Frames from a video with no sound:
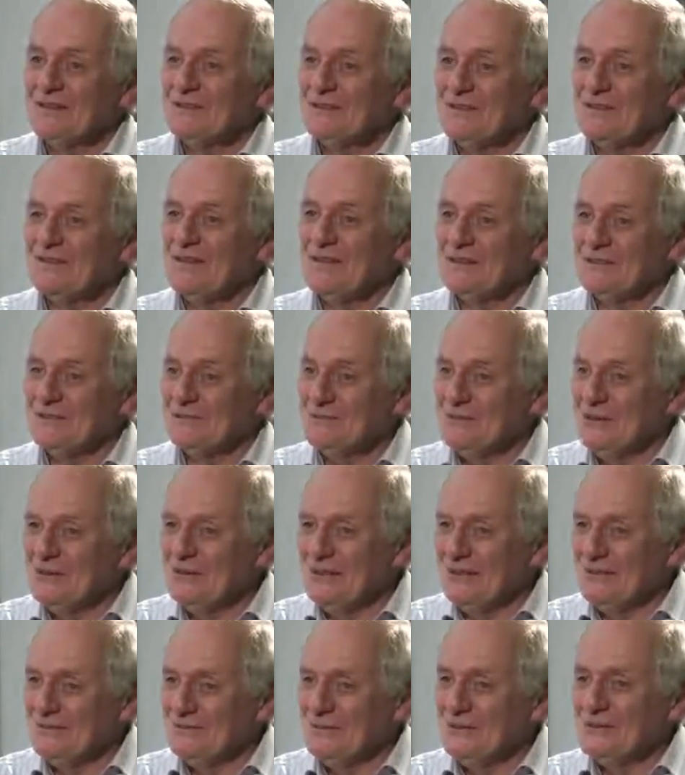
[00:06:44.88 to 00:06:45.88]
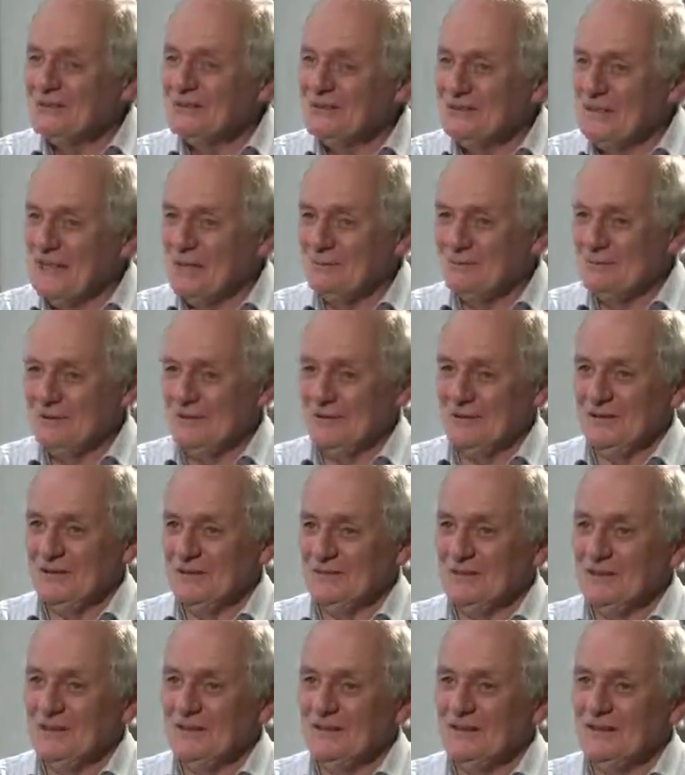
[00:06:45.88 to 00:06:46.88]
So that's why I'm very skeptical
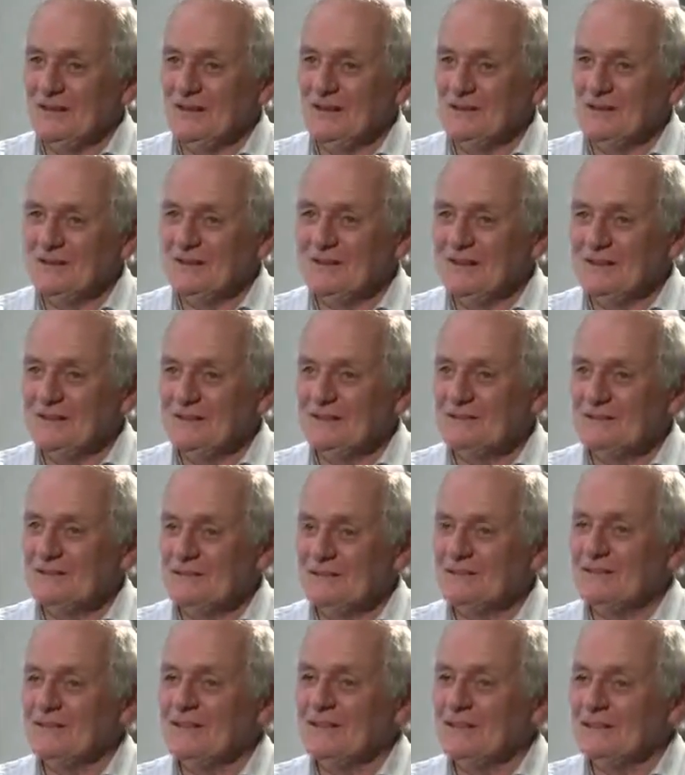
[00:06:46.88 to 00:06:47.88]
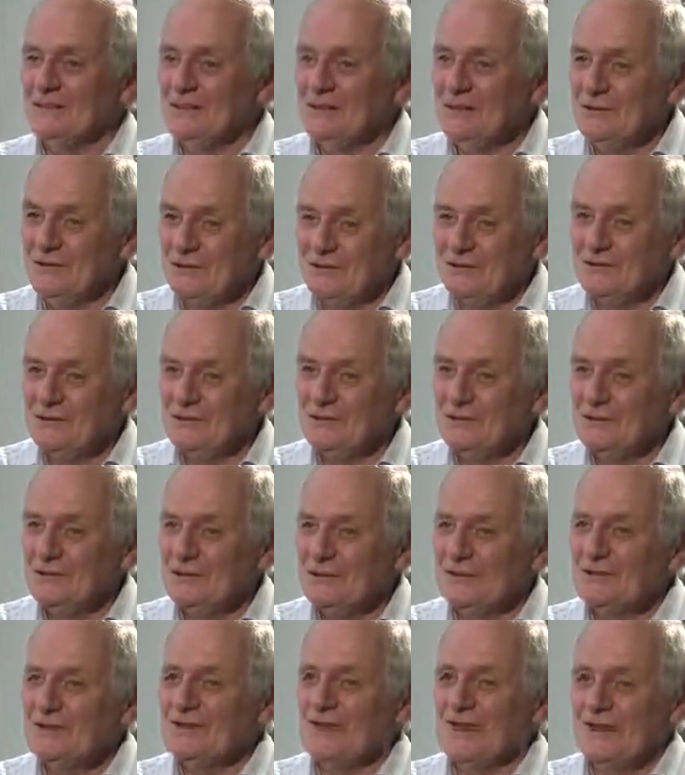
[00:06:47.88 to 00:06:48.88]
about guidelines. They're useful
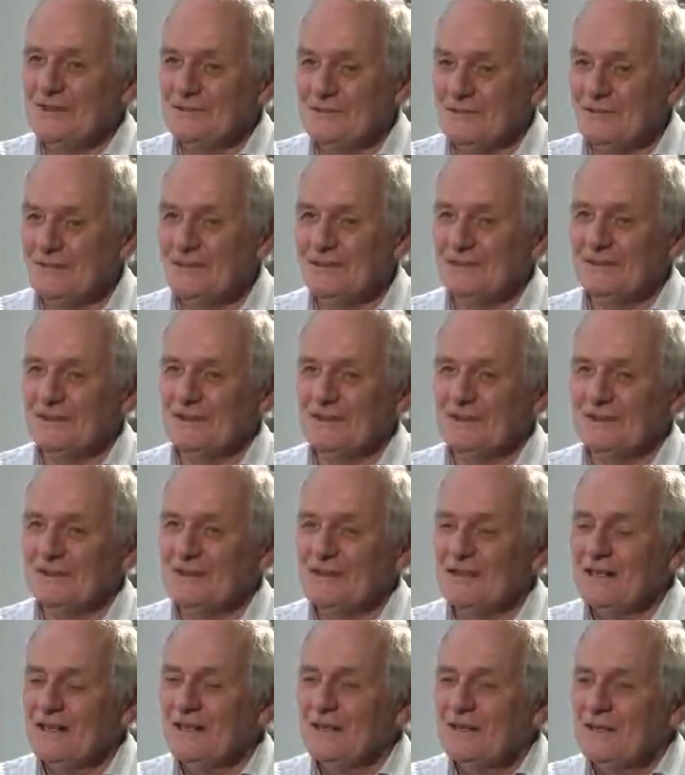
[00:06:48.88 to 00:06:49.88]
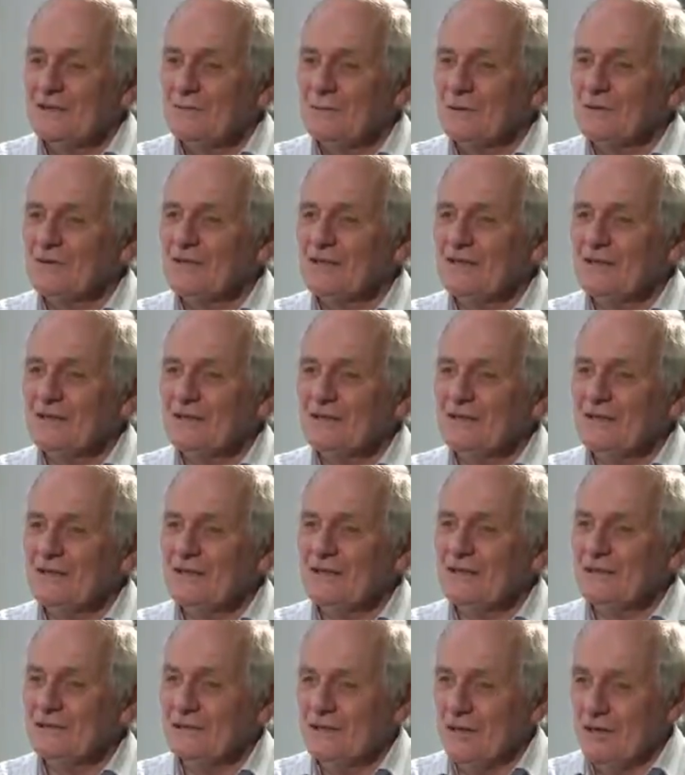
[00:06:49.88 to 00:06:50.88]
as guidelines, but they can
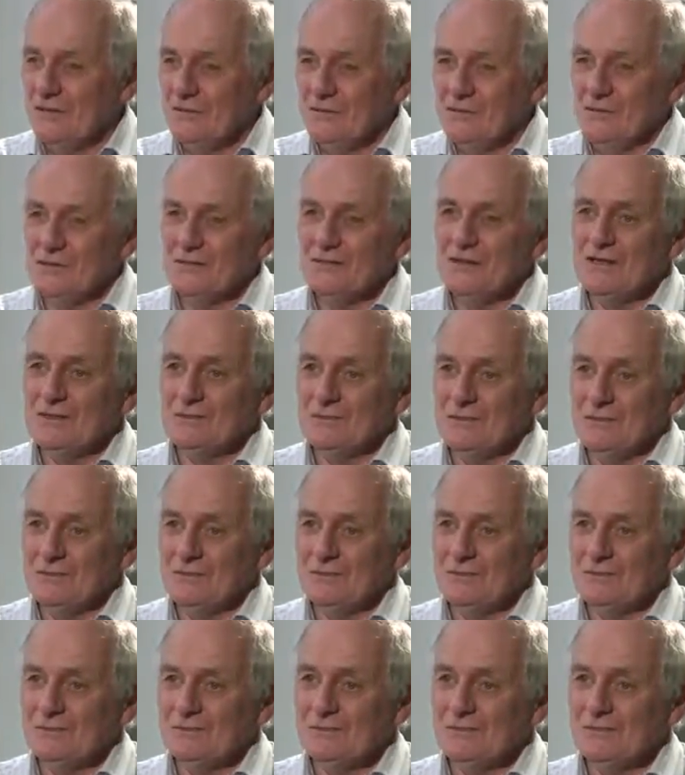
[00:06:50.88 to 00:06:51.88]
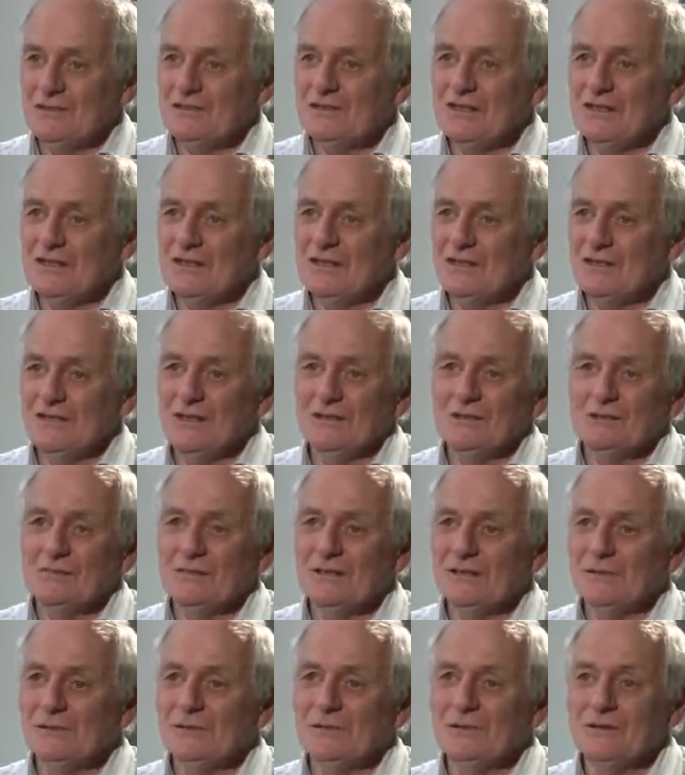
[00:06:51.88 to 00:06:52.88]
lead to overtreatment, particularly in
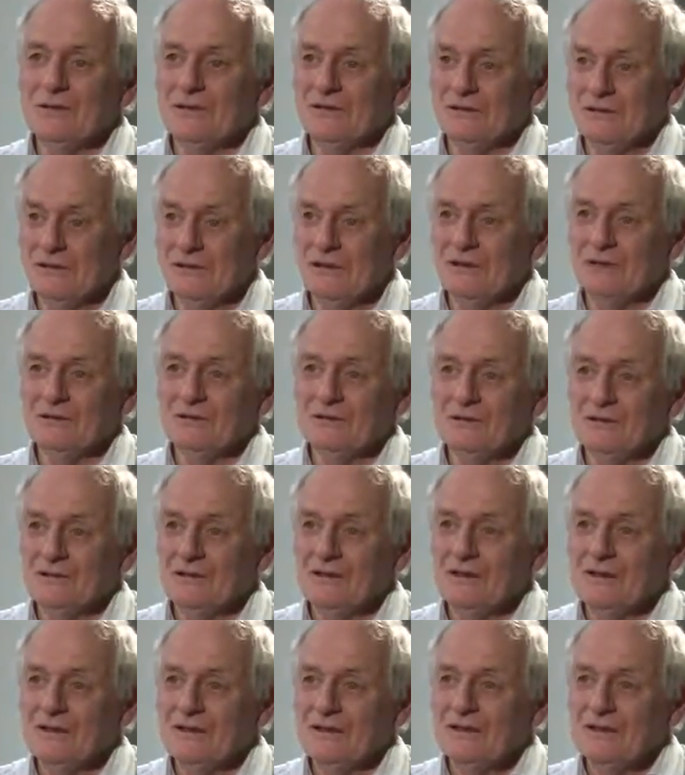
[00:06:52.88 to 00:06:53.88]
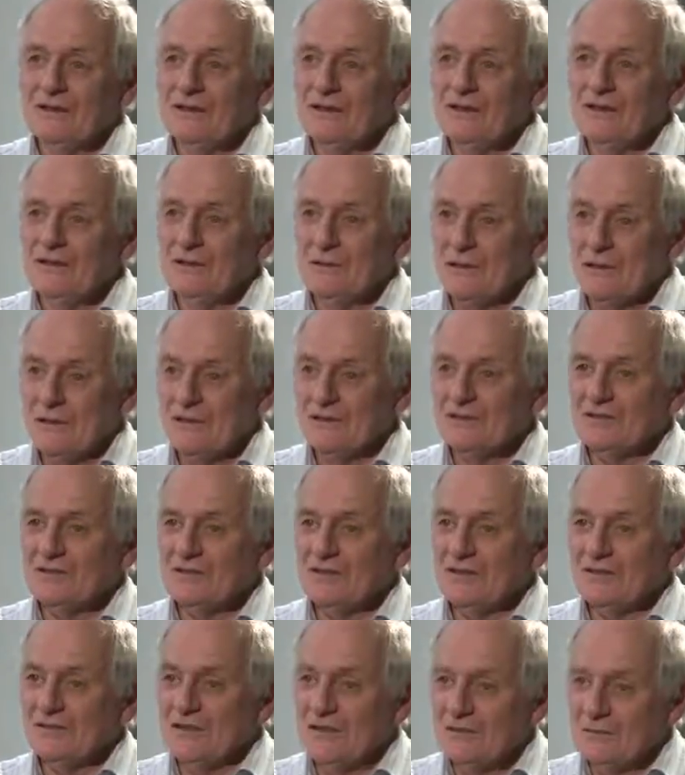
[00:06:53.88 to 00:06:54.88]
people like the elderly, who
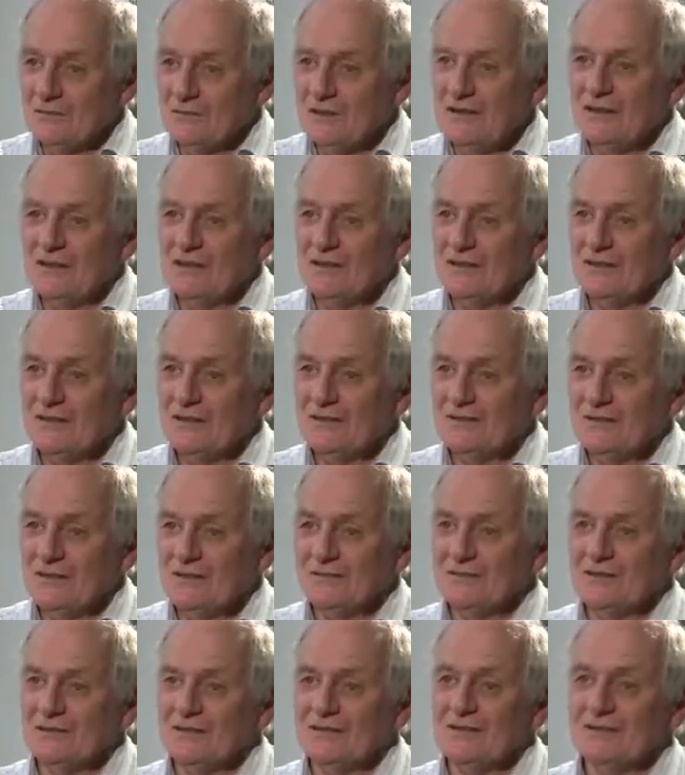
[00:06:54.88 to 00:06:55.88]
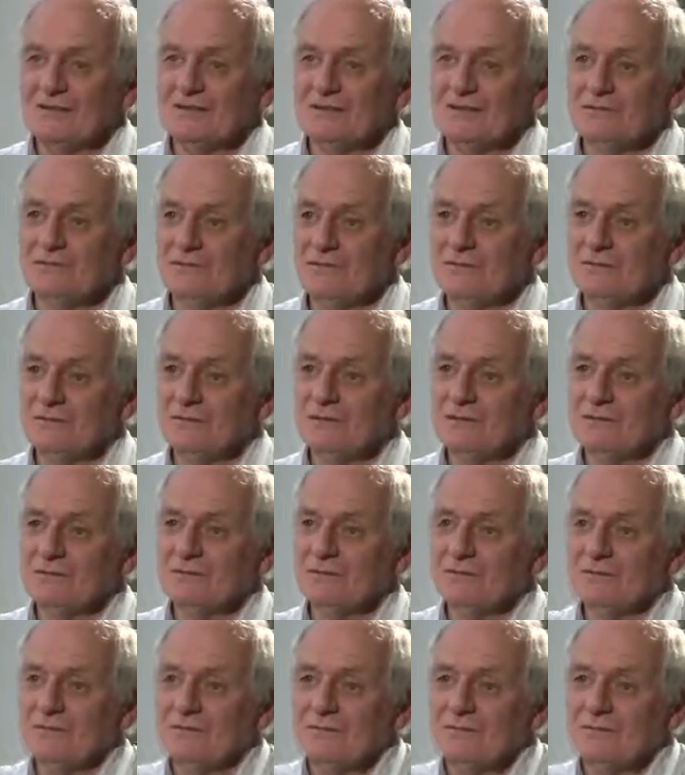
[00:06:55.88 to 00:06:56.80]
actually don't need such intensive treatment.